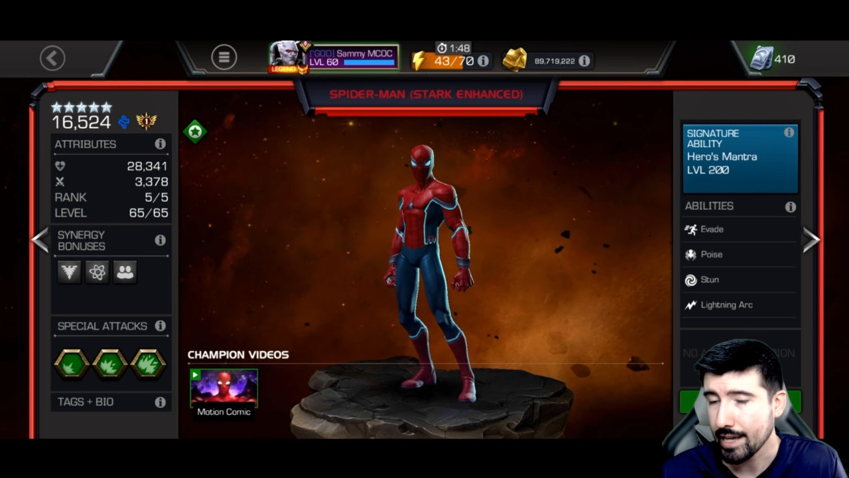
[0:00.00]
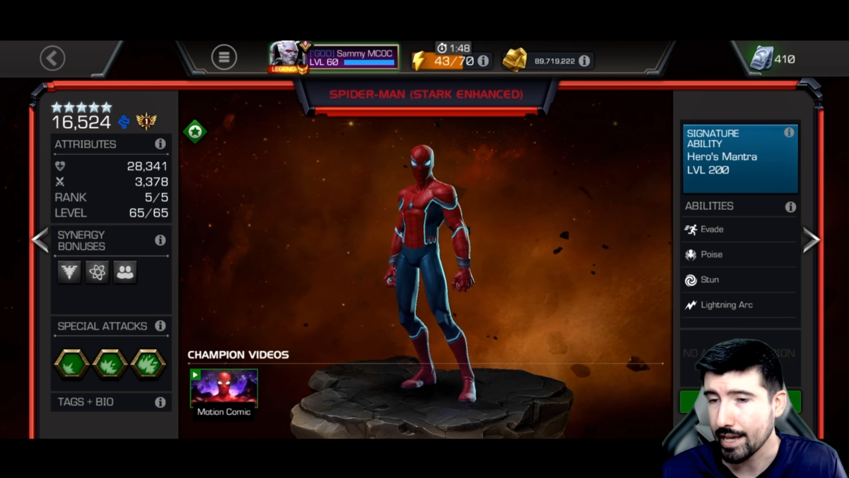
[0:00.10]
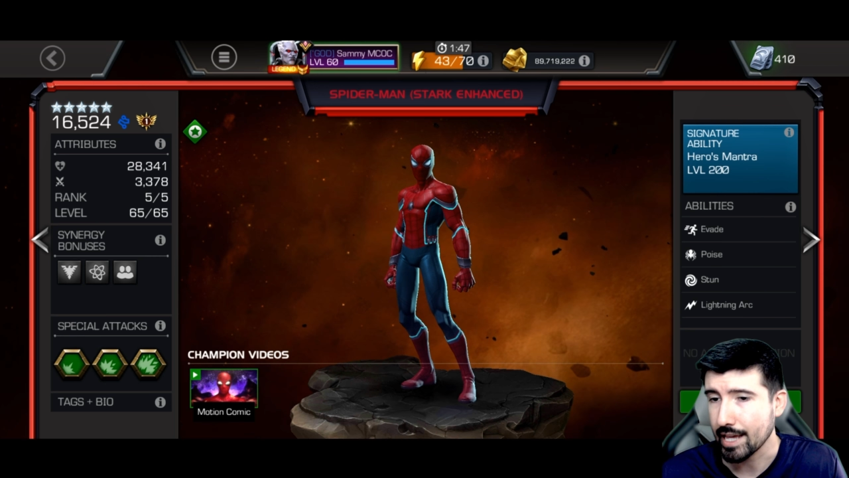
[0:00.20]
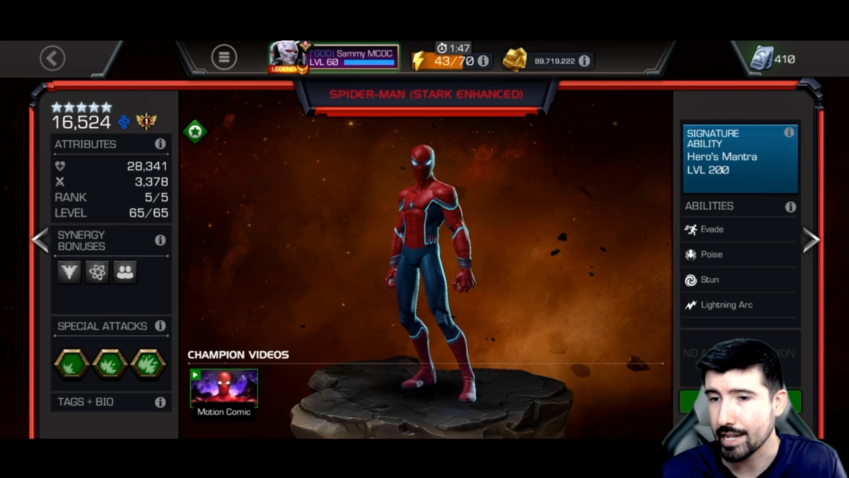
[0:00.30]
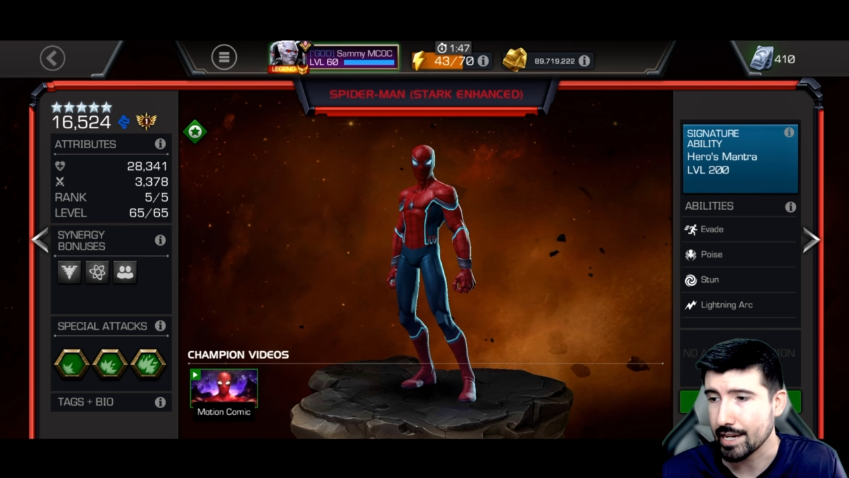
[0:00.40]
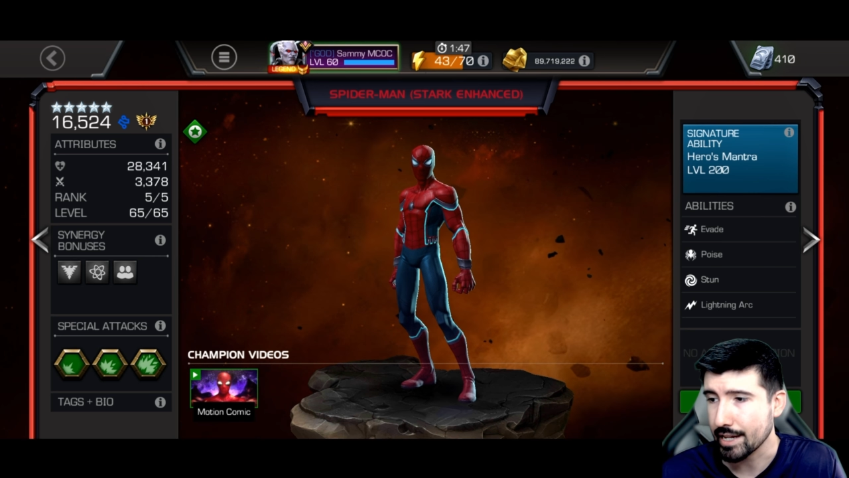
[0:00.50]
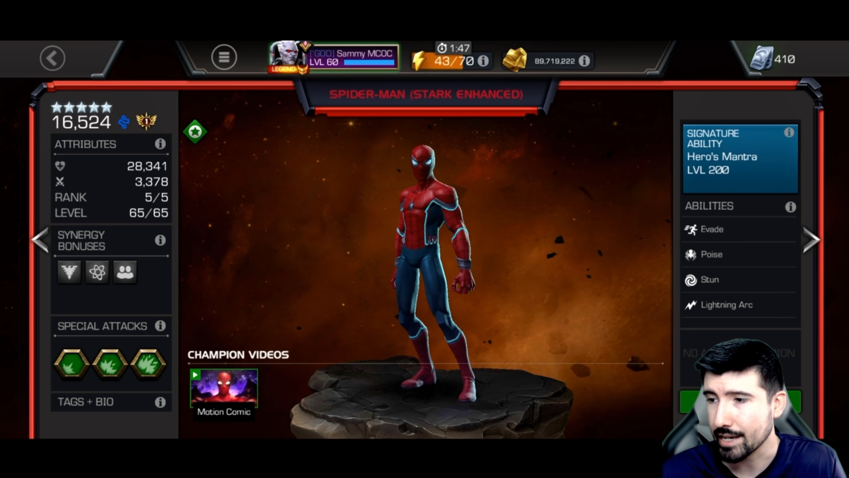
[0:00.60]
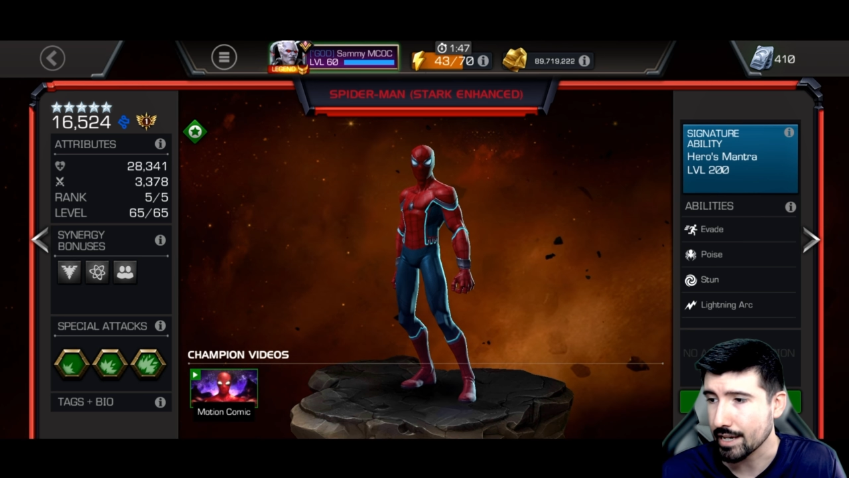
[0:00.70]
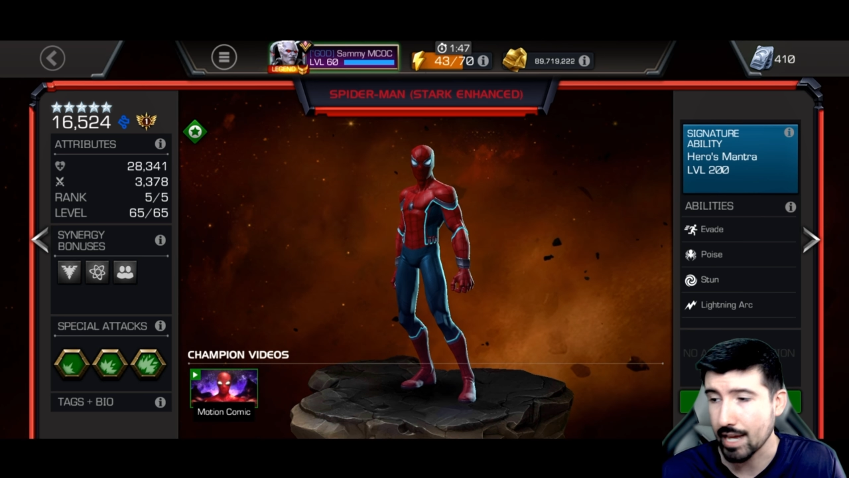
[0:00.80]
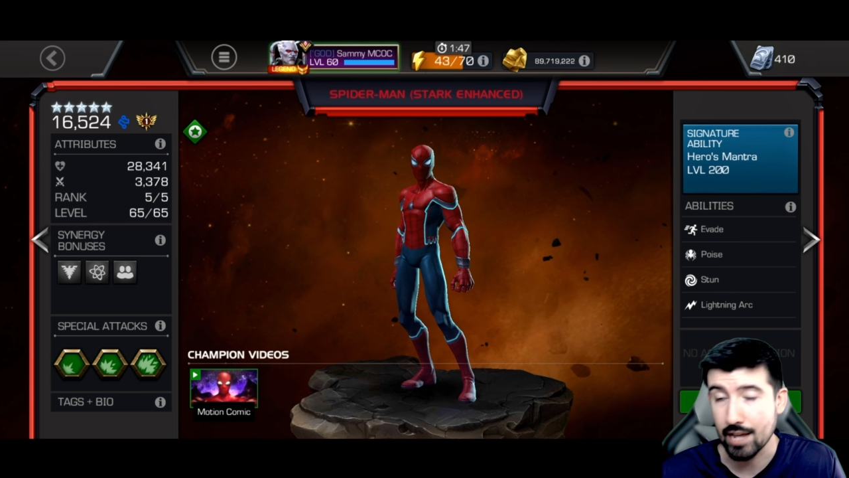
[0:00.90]
And
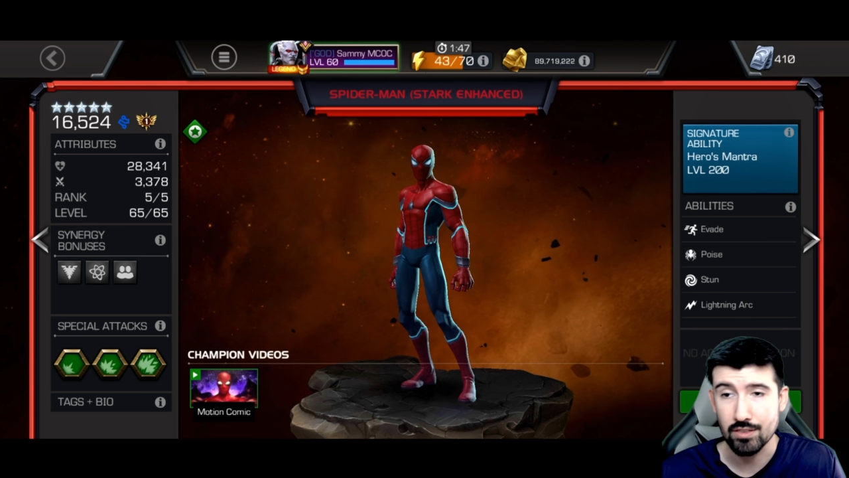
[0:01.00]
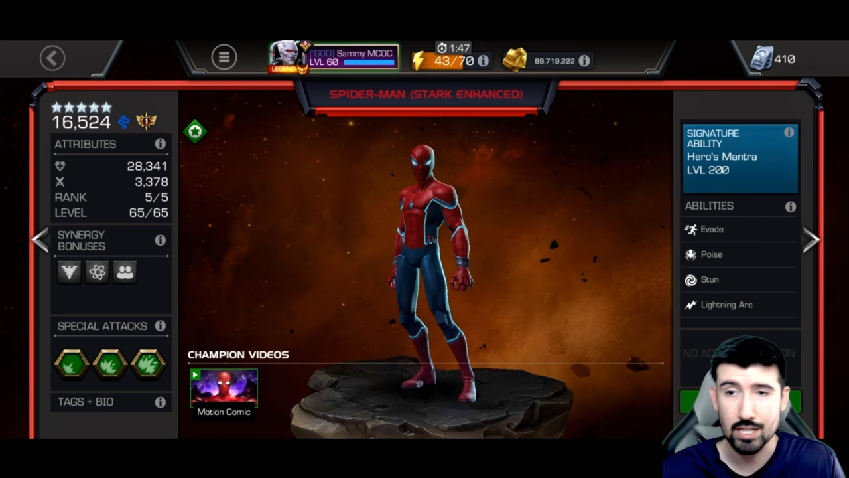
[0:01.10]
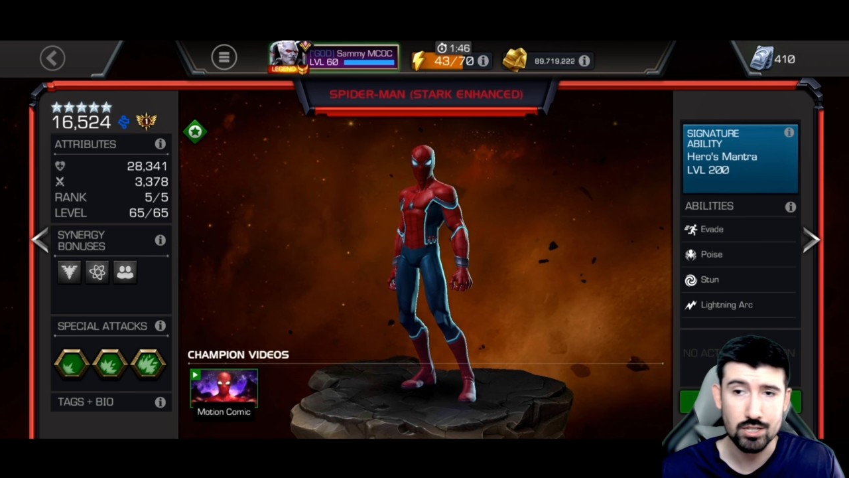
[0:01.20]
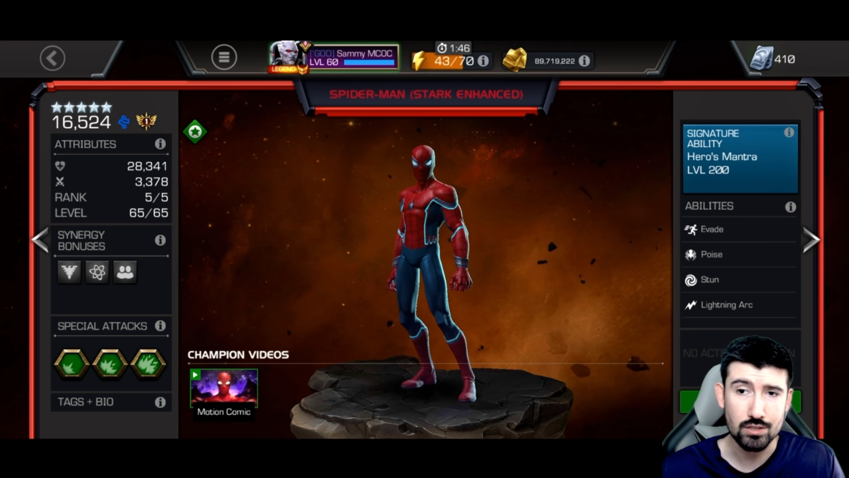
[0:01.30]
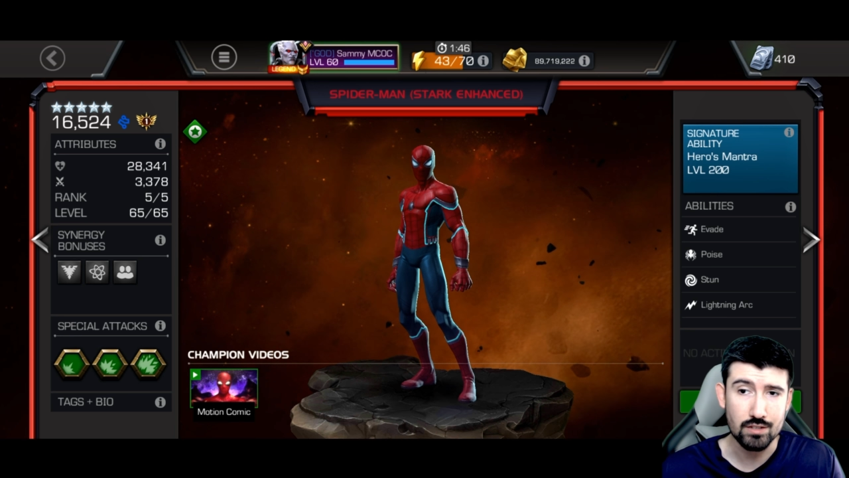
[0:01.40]
yeah, I think that's all